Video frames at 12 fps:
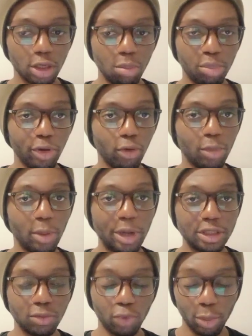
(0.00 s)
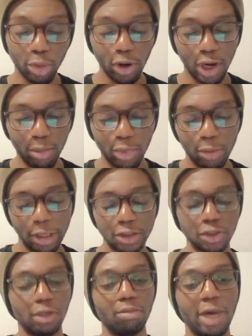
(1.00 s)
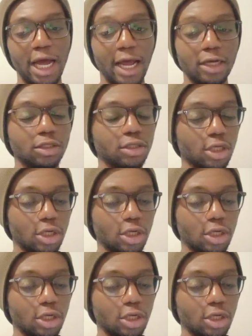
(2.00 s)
we built up momentum, and